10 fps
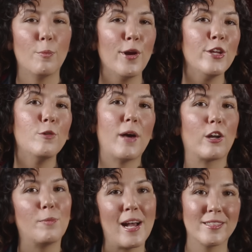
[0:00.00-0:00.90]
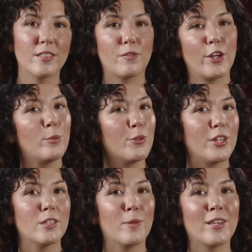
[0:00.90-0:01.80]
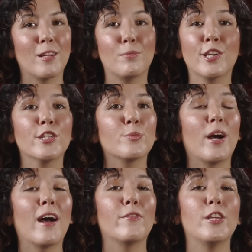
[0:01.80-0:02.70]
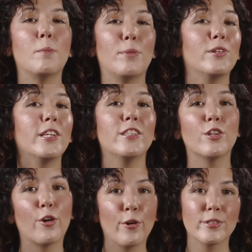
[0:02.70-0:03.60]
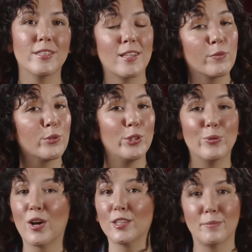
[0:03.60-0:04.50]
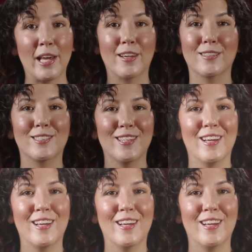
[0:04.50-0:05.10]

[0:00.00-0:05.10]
A brand new Battle Pass is available this month, and players will have the ability to earn several new cosmetics.